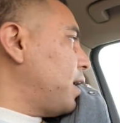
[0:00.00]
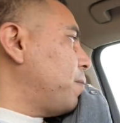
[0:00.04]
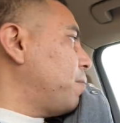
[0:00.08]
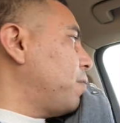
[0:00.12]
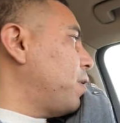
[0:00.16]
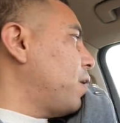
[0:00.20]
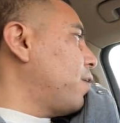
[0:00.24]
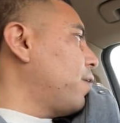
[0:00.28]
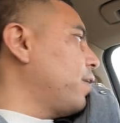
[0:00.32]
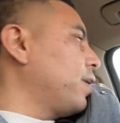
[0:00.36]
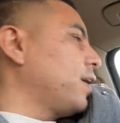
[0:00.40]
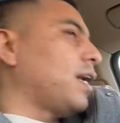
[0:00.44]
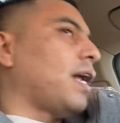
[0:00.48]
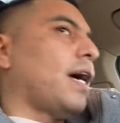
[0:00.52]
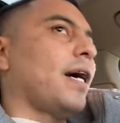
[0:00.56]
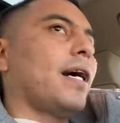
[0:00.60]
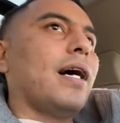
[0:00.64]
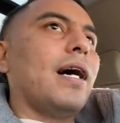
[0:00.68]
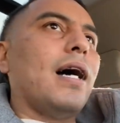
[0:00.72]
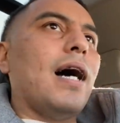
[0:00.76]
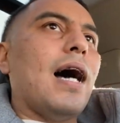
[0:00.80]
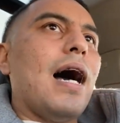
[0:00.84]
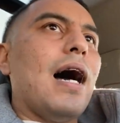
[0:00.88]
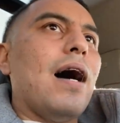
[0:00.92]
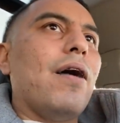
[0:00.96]
I'm already like
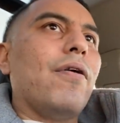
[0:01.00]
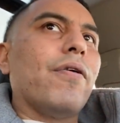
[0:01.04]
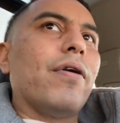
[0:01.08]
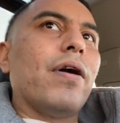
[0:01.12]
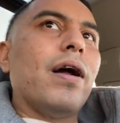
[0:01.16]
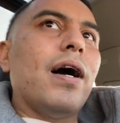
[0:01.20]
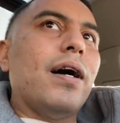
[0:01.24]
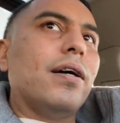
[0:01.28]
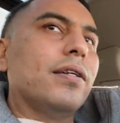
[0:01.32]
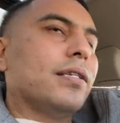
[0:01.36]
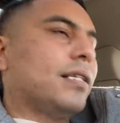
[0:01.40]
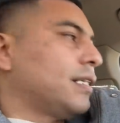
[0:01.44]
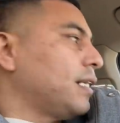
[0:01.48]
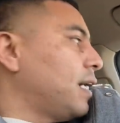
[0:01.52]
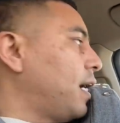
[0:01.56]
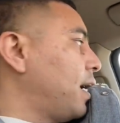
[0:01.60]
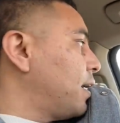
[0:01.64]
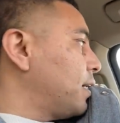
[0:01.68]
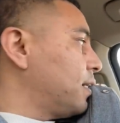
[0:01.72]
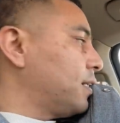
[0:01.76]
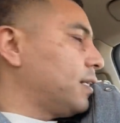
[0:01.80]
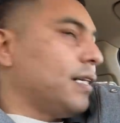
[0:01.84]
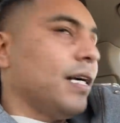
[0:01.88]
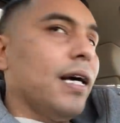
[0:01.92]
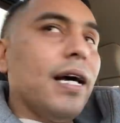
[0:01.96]
an hour
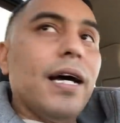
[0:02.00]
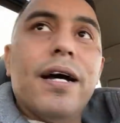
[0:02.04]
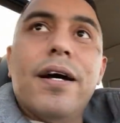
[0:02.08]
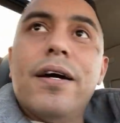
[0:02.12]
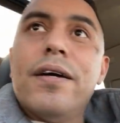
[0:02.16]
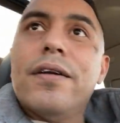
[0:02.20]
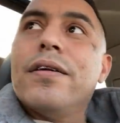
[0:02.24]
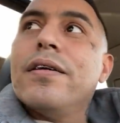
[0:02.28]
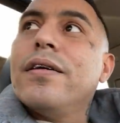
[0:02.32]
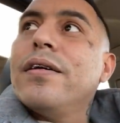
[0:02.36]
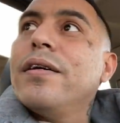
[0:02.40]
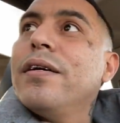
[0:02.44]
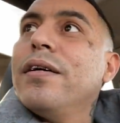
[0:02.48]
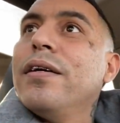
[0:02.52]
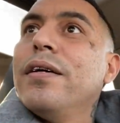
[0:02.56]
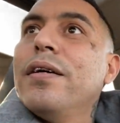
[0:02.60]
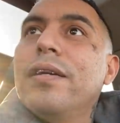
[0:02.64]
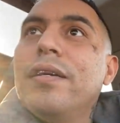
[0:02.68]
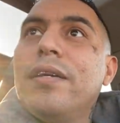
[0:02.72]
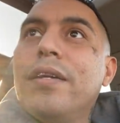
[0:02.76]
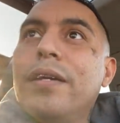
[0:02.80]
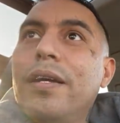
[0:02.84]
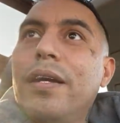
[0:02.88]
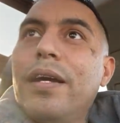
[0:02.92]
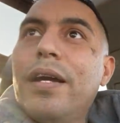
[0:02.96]
outside of town,
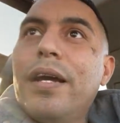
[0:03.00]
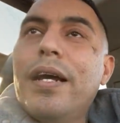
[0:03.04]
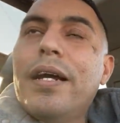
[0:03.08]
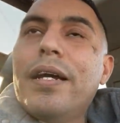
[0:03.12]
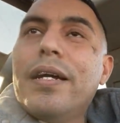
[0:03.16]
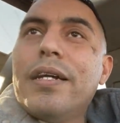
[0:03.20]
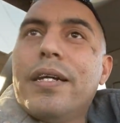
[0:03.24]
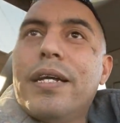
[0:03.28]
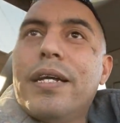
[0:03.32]
and